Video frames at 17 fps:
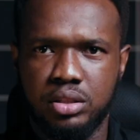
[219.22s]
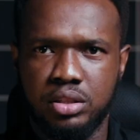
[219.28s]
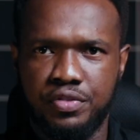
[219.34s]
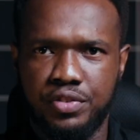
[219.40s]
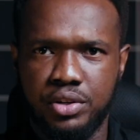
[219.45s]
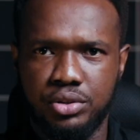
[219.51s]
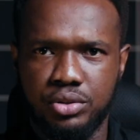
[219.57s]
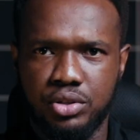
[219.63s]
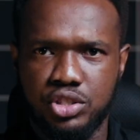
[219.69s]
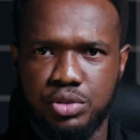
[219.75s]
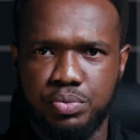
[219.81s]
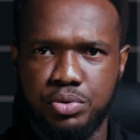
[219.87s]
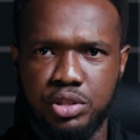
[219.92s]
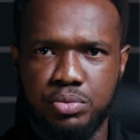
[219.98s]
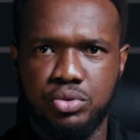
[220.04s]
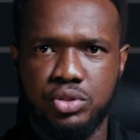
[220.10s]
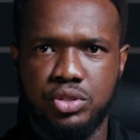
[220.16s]
The Viltrox
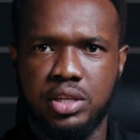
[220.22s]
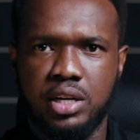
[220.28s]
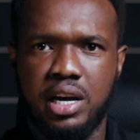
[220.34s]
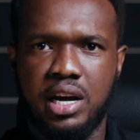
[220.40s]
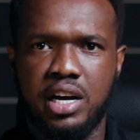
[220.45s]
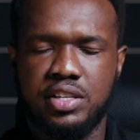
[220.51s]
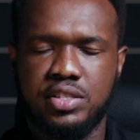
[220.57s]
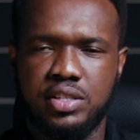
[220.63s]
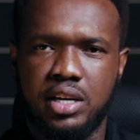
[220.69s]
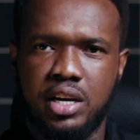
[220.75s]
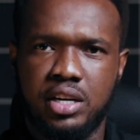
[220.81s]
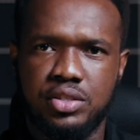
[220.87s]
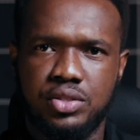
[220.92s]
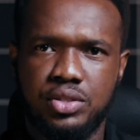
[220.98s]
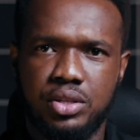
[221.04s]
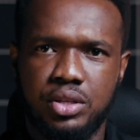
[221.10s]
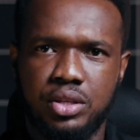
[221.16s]
speed booster acts
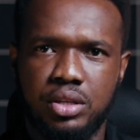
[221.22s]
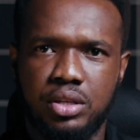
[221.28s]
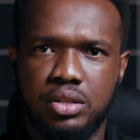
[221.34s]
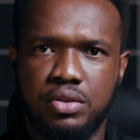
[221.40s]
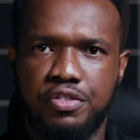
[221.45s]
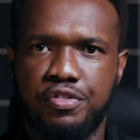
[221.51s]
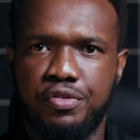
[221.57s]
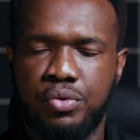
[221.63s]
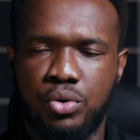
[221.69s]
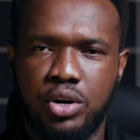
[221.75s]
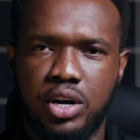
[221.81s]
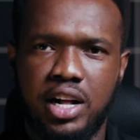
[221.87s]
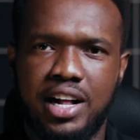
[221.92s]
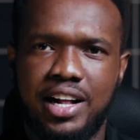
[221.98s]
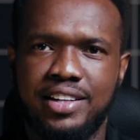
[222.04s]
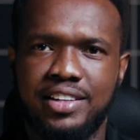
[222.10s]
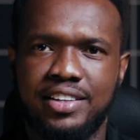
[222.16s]
as a
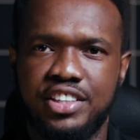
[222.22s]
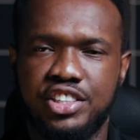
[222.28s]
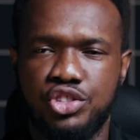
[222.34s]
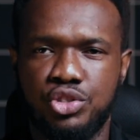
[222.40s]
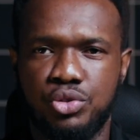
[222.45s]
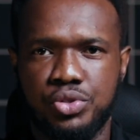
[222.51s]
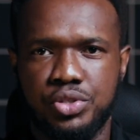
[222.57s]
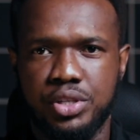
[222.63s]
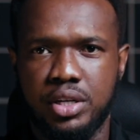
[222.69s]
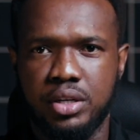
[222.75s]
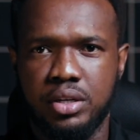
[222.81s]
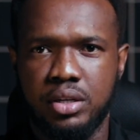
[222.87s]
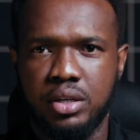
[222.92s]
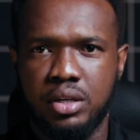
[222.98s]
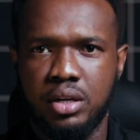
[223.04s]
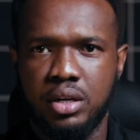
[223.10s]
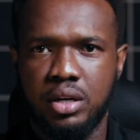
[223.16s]
focal reducer
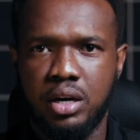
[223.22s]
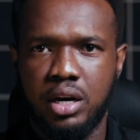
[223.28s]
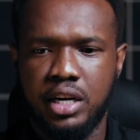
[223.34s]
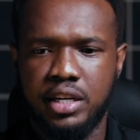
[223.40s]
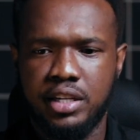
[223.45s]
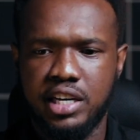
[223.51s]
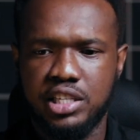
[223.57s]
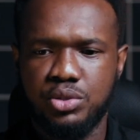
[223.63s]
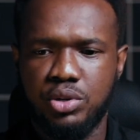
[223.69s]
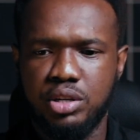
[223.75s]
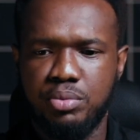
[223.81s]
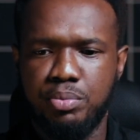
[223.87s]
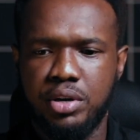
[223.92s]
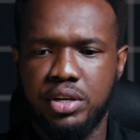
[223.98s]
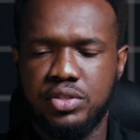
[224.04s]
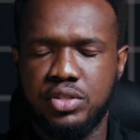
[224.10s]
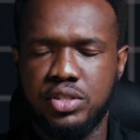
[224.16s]
and it actually
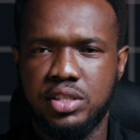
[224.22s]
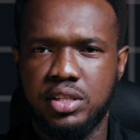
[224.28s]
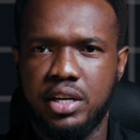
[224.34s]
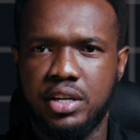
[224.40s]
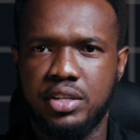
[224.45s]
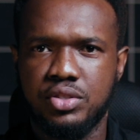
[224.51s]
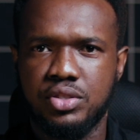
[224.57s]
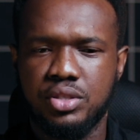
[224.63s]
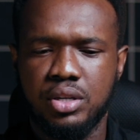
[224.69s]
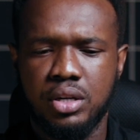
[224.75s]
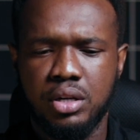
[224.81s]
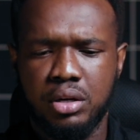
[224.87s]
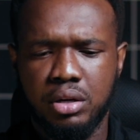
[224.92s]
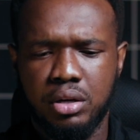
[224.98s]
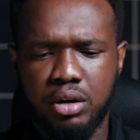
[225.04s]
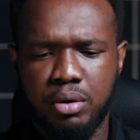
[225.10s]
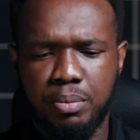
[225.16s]
makes this lens
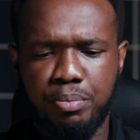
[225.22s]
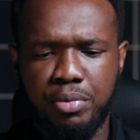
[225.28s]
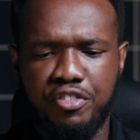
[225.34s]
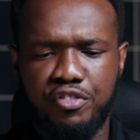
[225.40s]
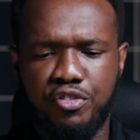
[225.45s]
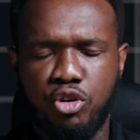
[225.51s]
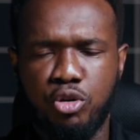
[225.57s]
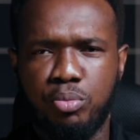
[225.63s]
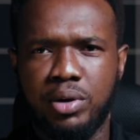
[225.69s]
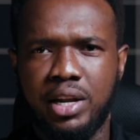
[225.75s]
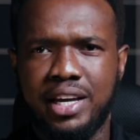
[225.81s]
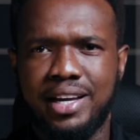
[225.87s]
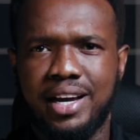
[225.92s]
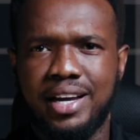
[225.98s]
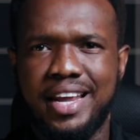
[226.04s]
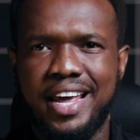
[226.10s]
perform like an